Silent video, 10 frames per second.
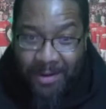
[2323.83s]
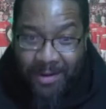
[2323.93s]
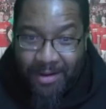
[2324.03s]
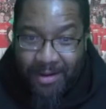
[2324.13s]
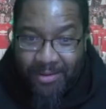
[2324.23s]

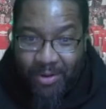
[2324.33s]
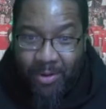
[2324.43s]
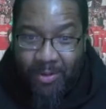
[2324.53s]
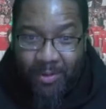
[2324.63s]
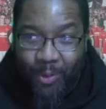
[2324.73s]

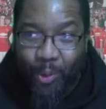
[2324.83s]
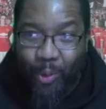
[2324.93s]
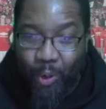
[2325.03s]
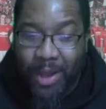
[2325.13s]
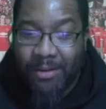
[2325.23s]
So
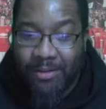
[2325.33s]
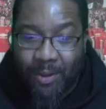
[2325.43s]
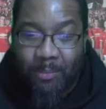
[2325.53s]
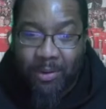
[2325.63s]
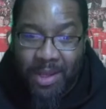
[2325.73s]
who else to
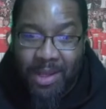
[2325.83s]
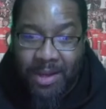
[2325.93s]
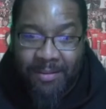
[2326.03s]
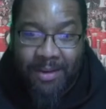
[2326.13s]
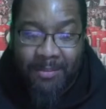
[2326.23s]
bring in
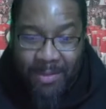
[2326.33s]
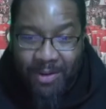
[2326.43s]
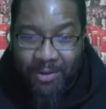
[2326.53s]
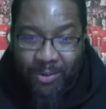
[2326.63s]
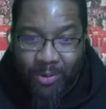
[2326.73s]
as a
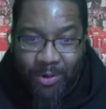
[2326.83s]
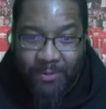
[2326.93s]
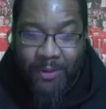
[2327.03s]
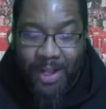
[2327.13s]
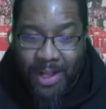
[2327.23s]
mentor
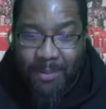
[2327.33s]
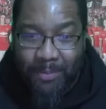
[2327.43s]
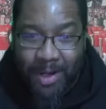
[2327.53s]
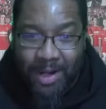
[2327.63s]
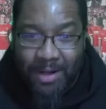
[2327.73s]
for
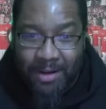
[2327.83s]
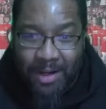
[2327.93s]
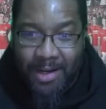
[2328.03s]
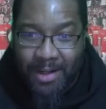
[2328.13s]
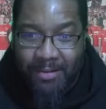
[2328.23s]
Lampard
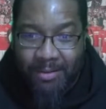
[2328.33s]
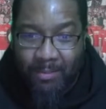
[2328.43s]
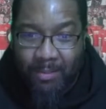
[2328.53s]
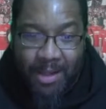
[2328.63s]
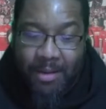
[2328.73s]
other than
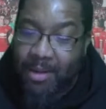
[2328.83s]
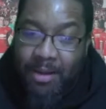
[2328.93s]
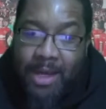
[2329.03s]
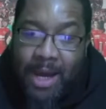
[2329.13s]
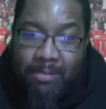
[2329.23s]
somebody? You
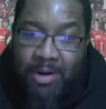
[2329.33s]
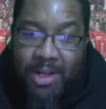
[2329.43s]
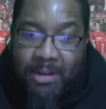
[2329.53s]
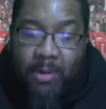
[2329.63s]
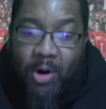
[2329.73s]
can't bring in
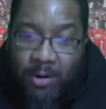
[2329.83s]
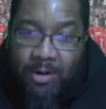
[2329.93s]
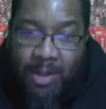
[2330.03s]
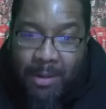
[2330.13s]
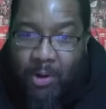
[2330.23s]
him uncle,
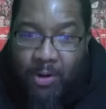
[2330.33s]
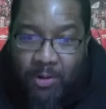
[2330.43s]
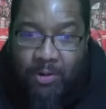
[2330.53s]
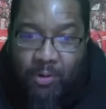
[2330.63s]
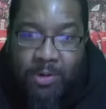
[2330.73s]
because I'm
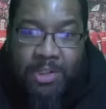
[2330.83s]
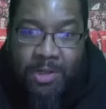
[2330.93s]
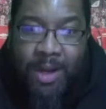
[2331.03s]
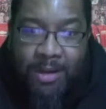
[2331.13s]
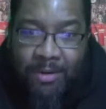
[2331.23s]
uncle coaching
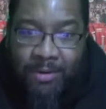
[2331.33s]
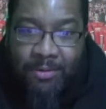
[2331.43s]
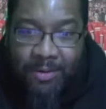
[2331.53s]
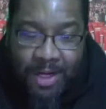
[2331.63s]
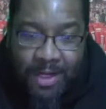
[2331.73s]
right now,
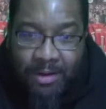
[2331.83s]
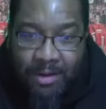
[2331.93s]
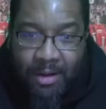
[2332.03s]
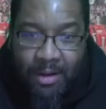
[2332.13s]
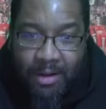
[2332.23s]
right?
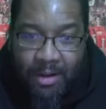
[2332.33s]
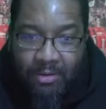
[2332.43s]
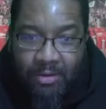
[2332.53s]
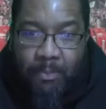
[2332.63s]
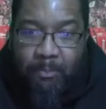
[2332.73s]

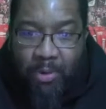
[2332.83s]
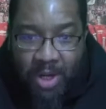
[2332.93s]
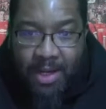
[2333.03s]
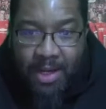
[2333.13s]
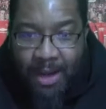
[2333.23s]
So bring
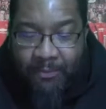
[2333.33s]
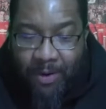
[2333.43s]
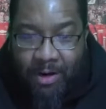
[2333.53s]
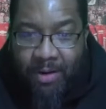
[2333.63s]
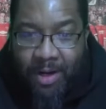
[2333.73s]
in
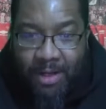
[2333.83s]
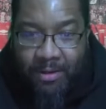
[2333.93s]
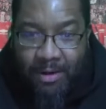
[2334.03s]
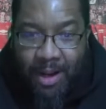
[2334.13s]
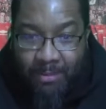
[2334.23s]
Avram Grant
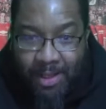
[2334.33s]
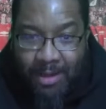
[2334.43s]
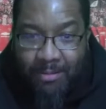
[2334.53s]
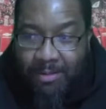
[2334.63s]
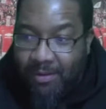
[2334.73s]
and let
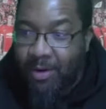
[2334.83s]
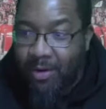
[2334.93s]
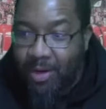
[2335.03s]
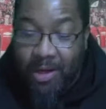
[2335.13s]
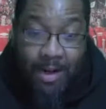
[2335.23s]
him sit on
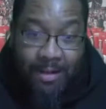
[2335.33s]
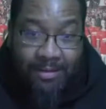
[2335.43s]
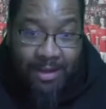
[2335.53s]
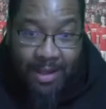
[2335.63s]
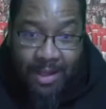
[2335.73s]
there and say,
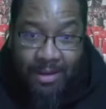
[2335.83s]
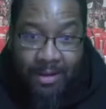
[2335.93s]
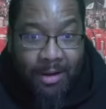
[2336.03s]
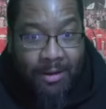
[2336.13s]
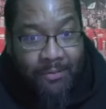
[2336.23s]
hey,
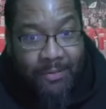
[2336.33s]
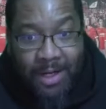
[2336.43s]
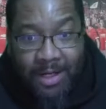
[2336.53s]
Frank,